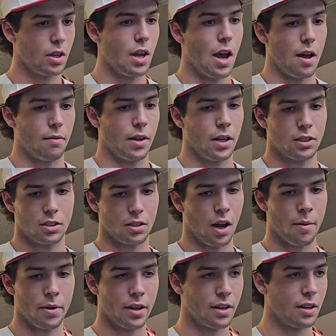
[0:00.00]
Yeah, it's. I
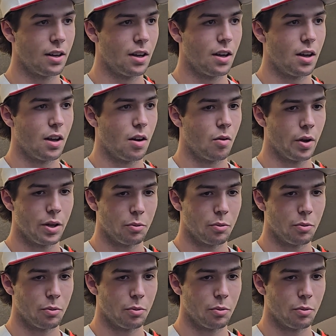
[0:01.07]
mean, we,